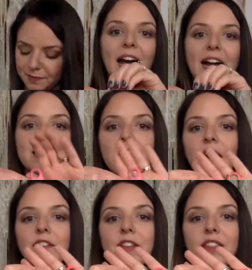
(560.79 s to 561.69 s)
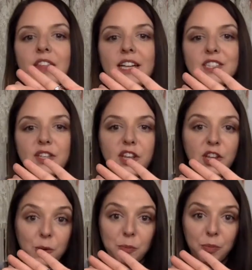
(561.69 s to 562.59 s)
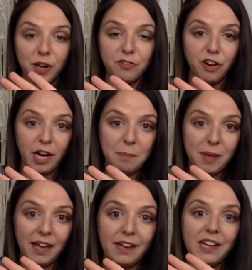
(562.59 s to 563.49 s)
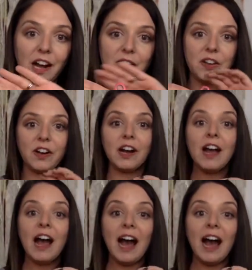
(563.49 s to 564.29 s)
I love that it's a cute Brave Crate pink color.